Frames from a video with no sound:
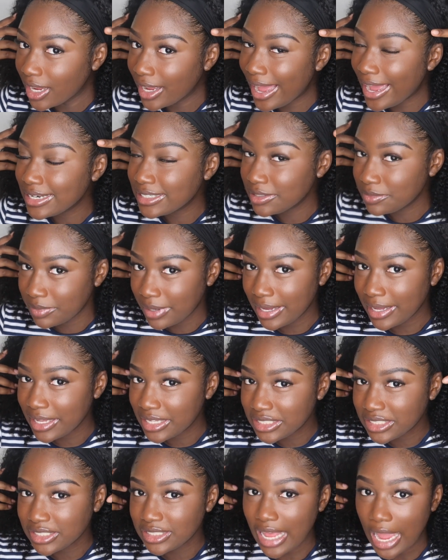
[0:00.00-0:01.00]
I did my
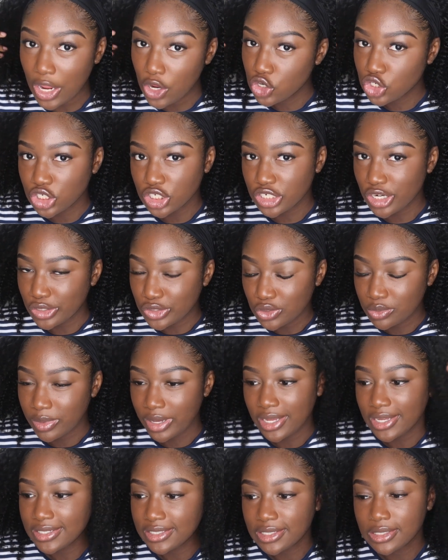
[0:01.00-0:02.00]
edges. I usually don't do
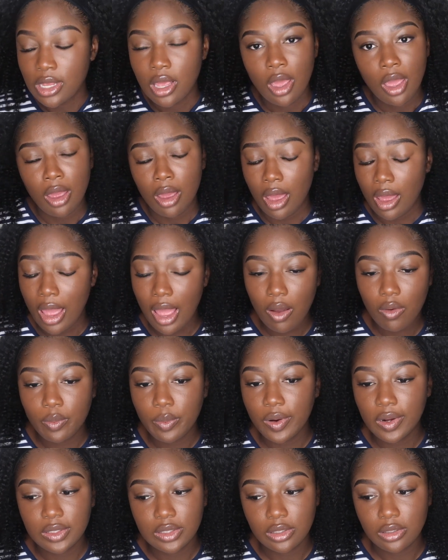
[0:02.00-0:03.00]
my edges. I
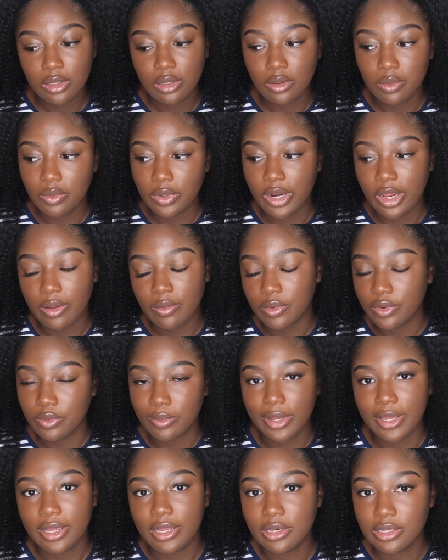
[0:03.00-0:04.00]
would personally would not even do
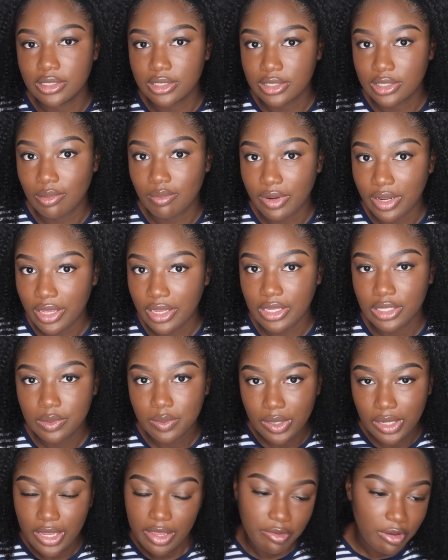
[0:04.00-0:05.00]
my edges some days,
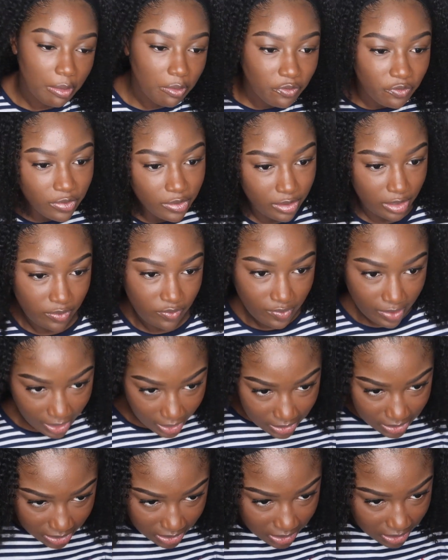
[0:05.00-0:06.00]
but if I'm feeling
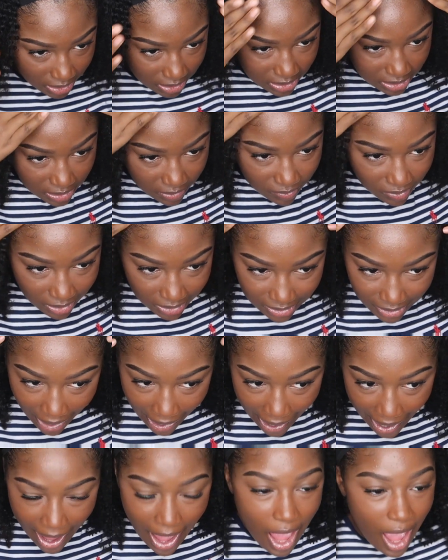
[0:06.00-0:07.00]
fancy and stuff like
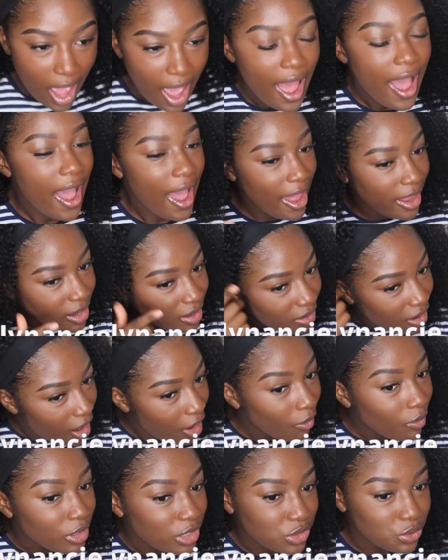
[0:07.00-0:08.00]
that, I could
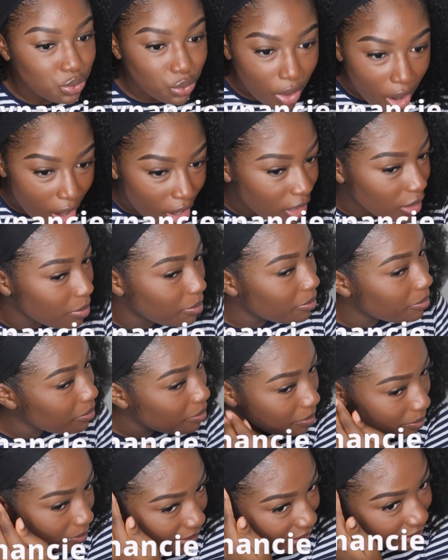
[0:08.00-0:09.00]
always rock
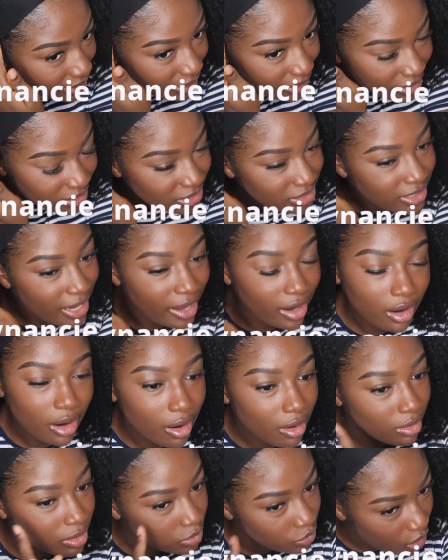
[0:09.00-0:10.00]
my
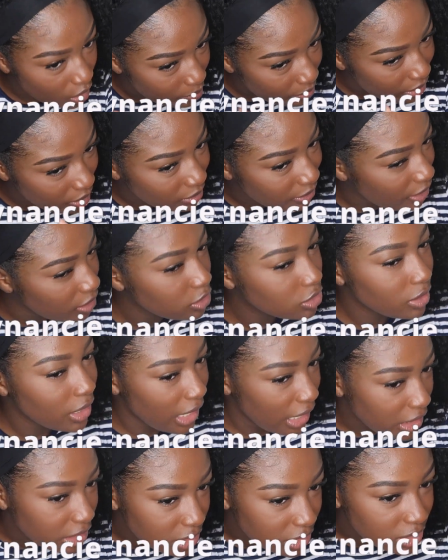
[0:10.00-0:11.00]
natural
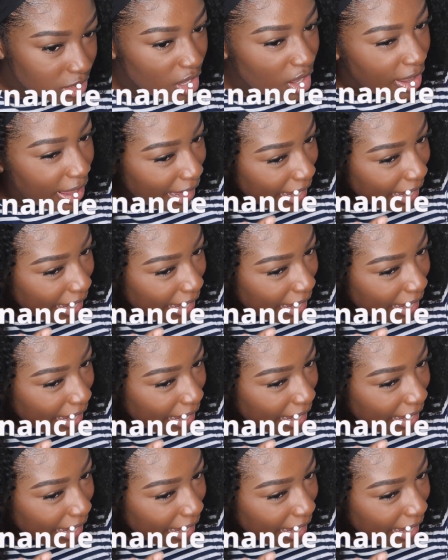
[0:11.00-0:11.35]
edges.